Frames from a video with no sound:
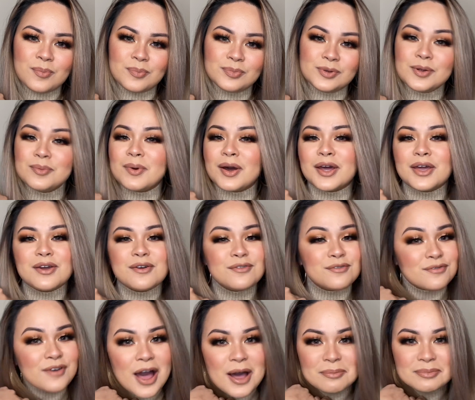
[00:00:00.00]
lumaki yung
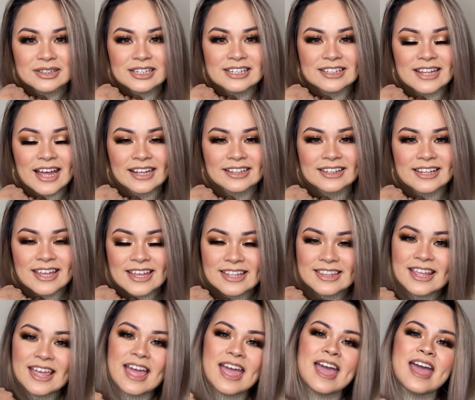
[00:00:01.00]
family
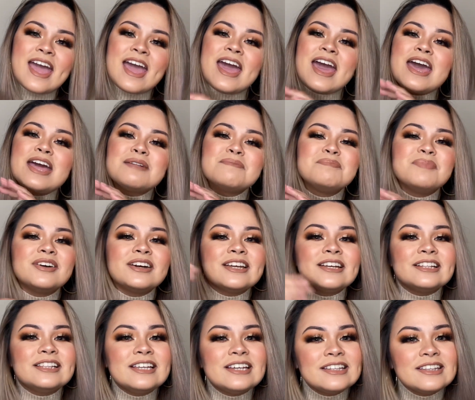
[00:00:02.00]
natin. And
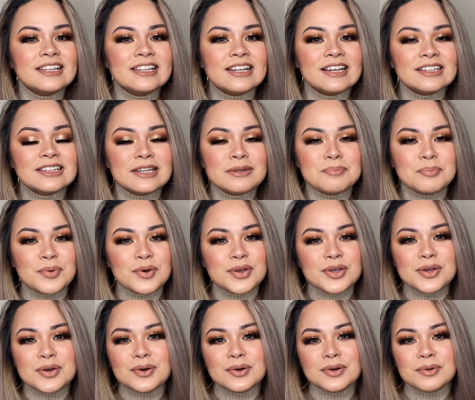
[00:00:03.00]
paki-click na lang din po
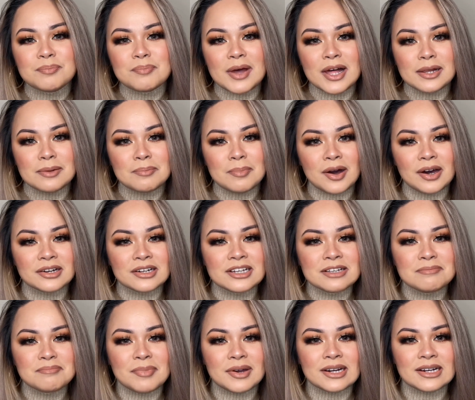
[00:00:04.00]
yung bell
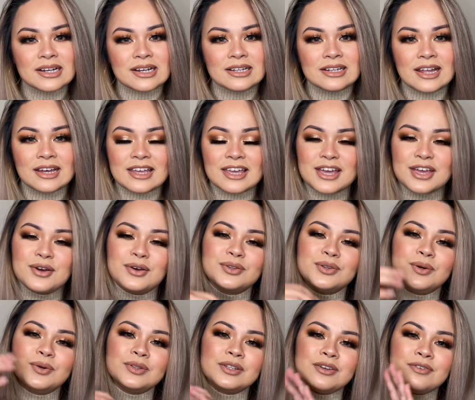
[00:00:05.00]
button para lagi kayong
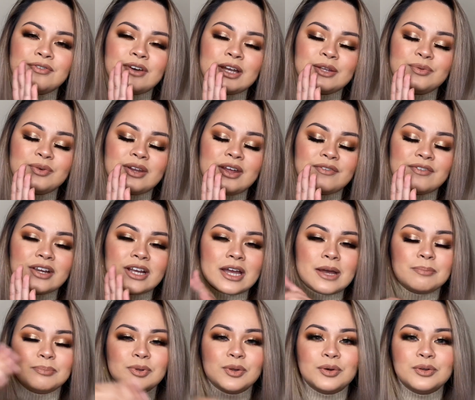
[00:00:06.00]
notified whenever I
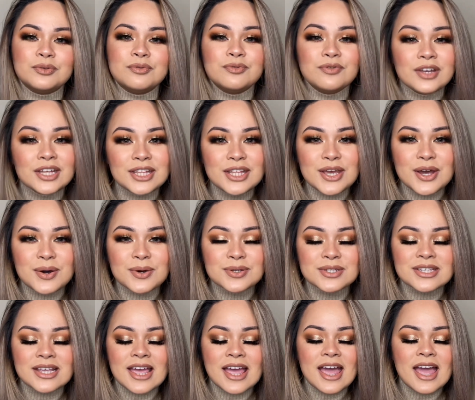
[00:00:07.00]
upload
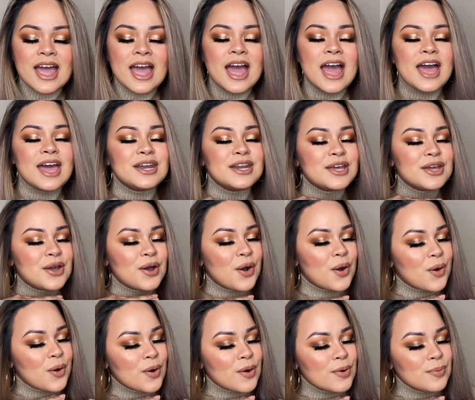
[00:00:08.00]
videos. And I
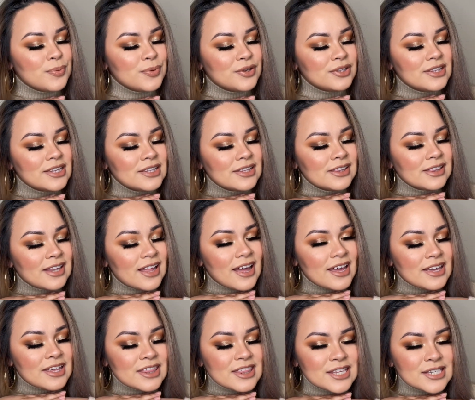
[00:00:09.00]
hope you did
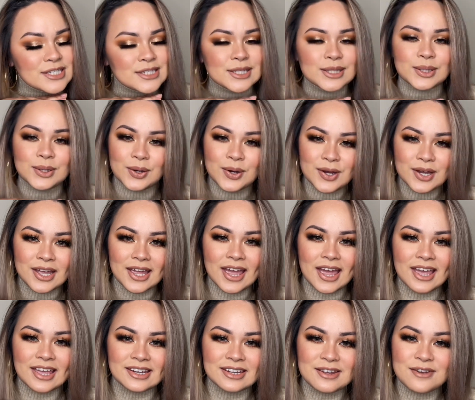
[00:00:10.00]
like this look.
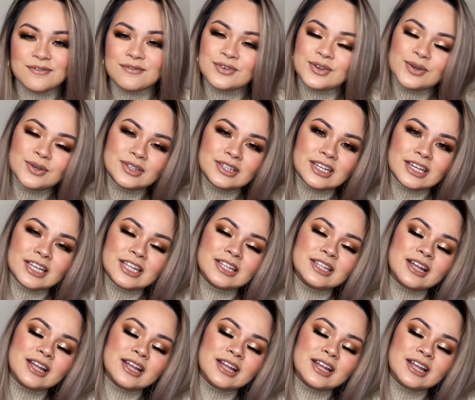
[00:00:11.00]
And if you did,